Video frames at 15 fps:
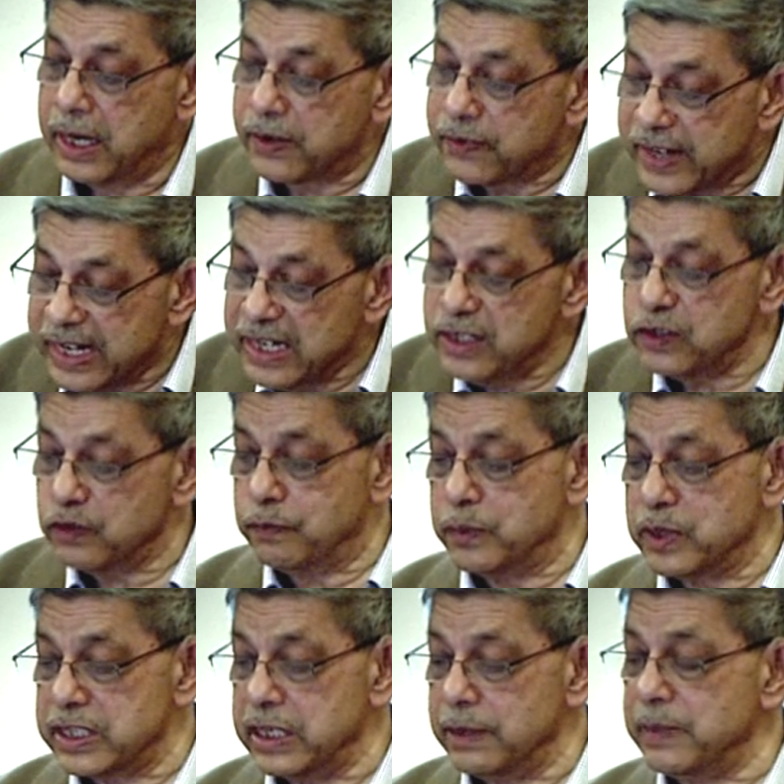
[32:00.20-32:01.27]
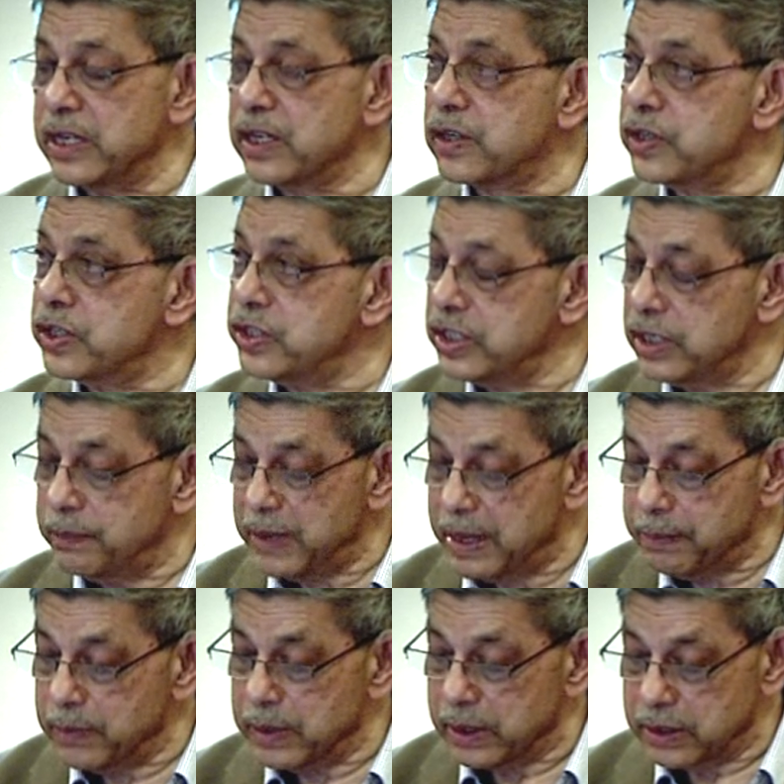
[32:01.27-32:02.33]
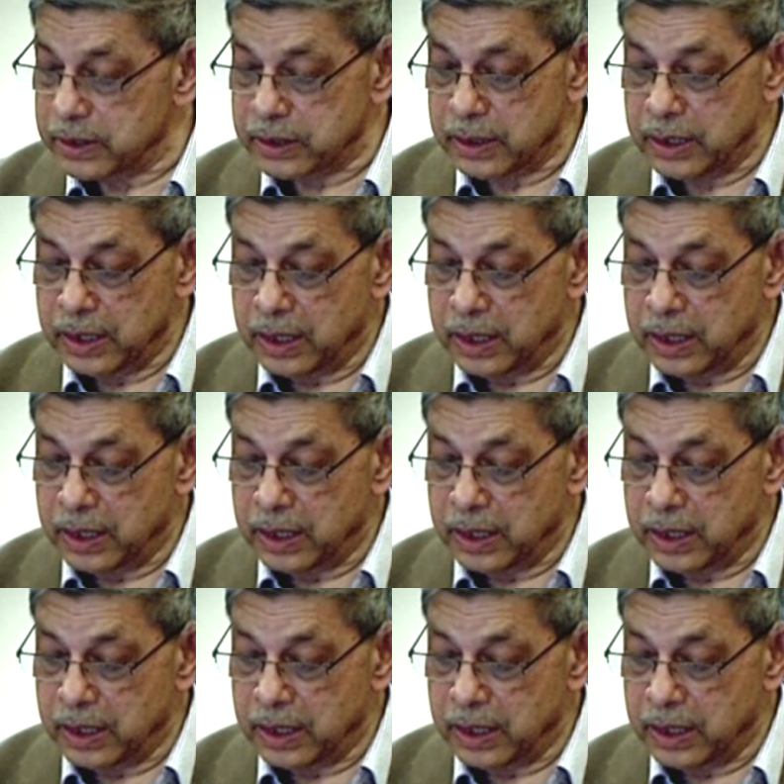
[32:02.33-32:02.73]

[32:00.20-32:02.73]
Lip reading: a range of Muslim and Christian members,